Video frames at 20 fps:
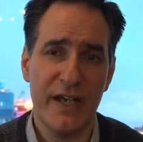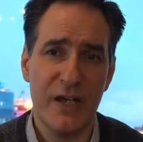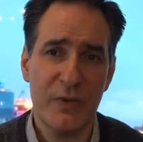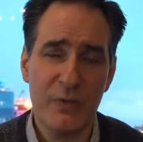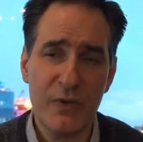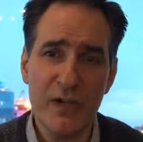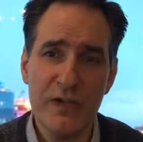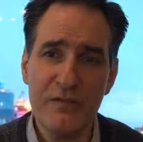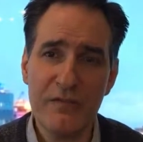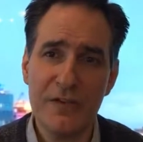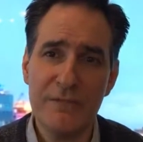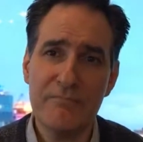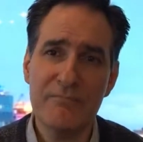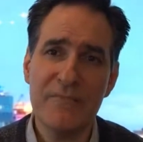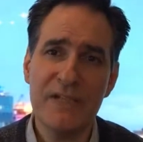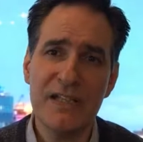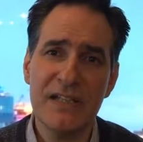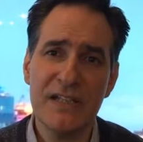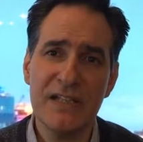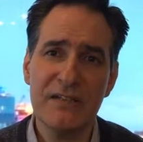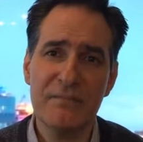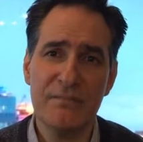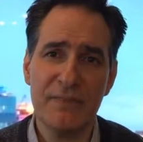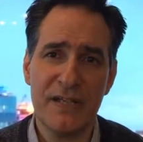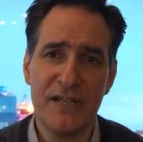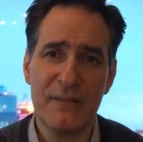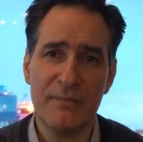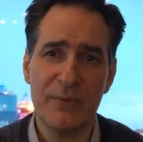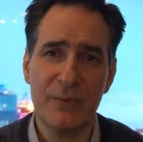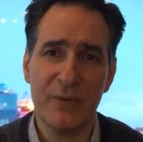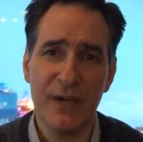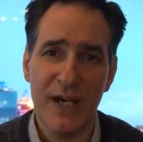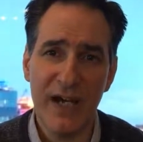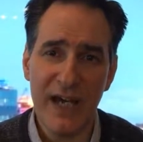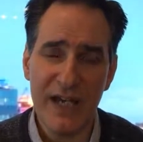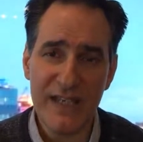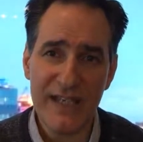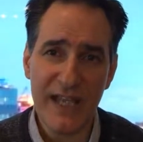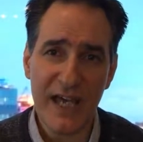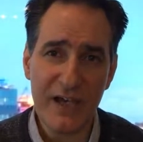where over 1 million people
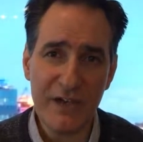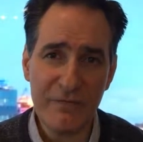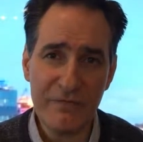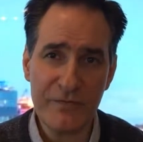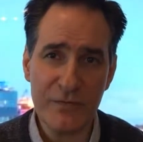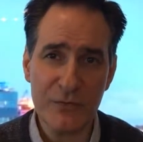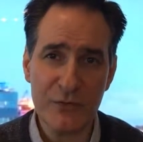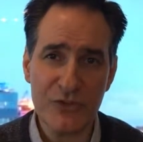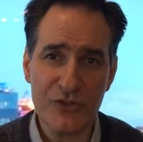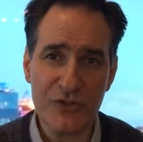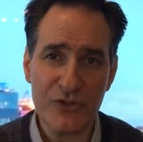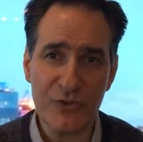are now forced